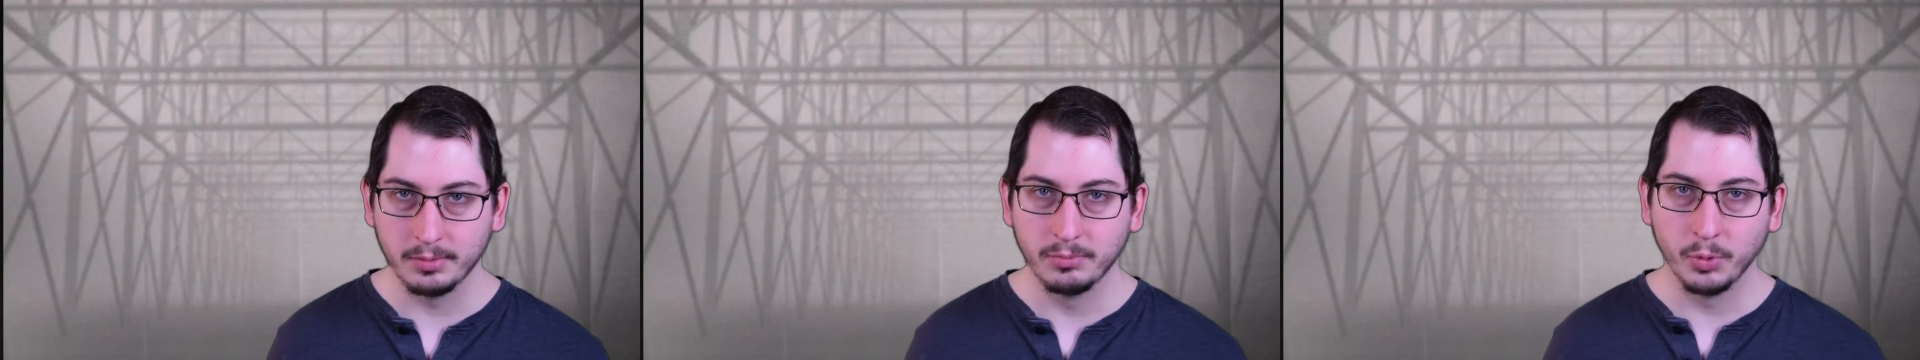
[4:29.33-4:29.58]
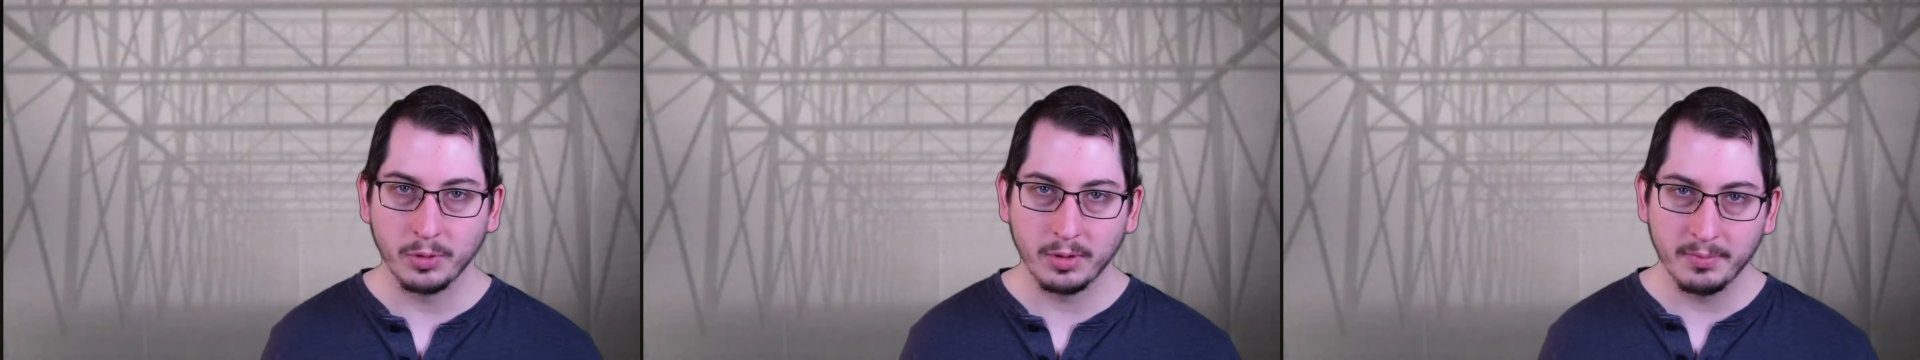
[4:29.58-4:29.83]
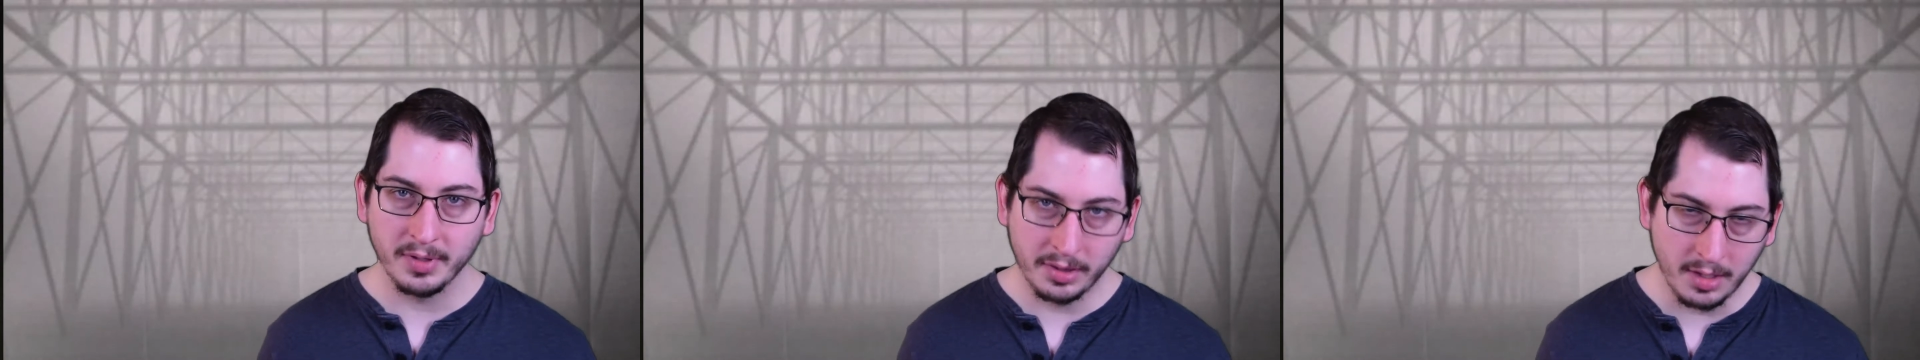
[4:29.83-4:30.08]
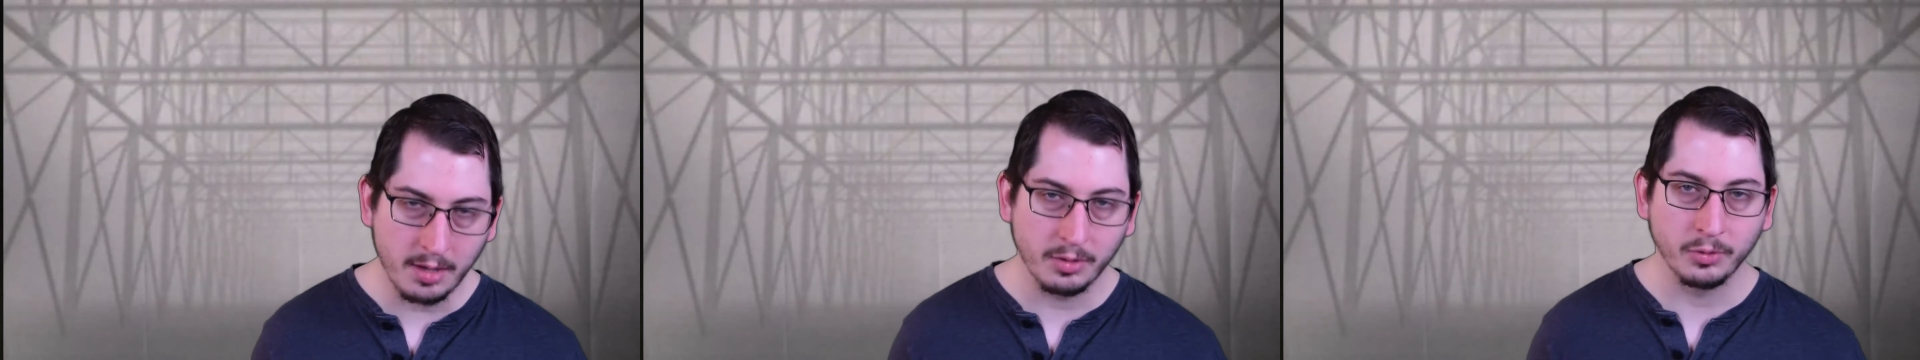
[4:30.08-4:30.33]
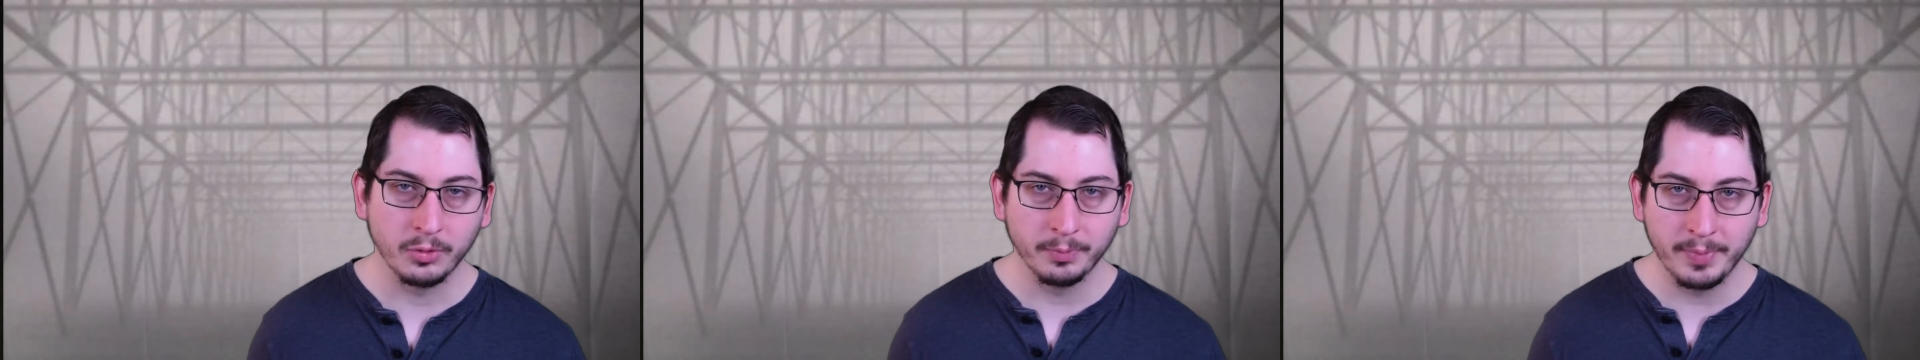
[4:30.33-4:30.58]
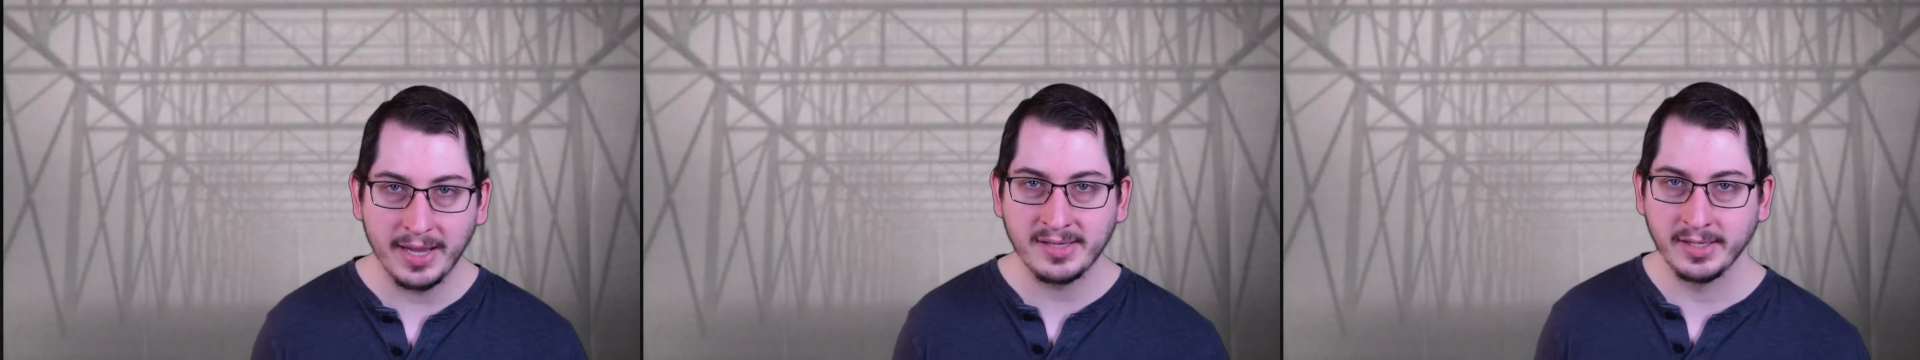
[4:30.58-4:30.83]
more methodical
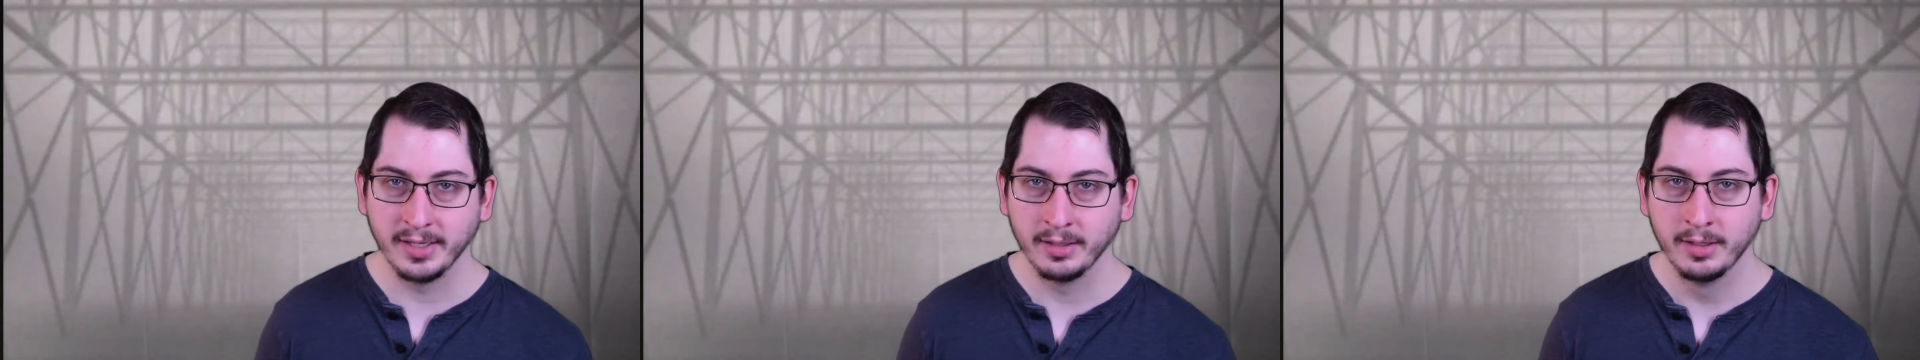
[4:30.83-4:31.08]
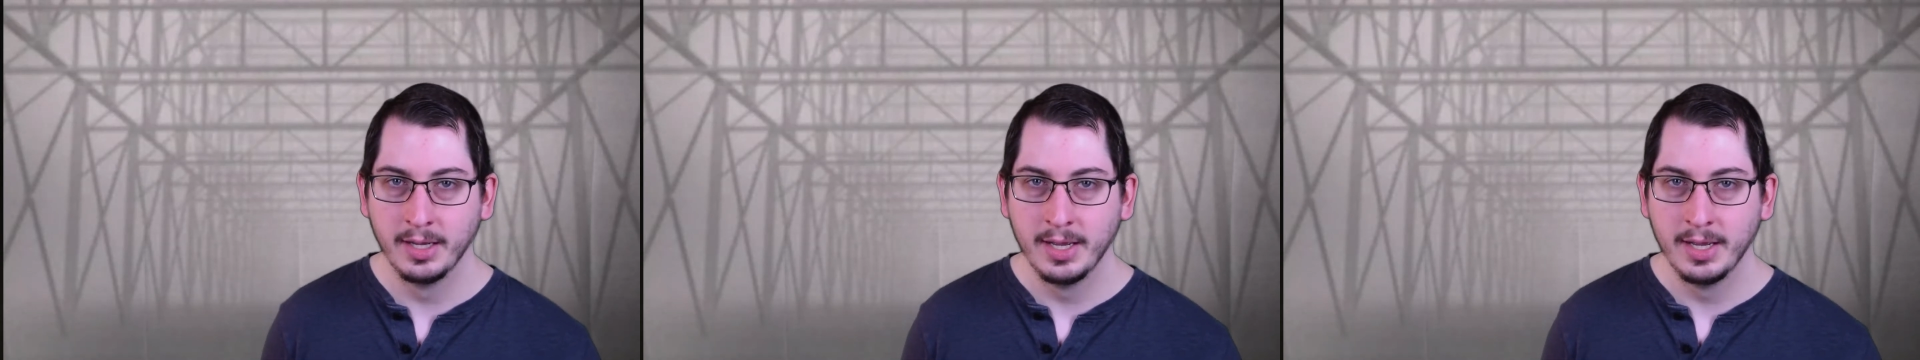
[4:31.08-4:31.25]
pacing.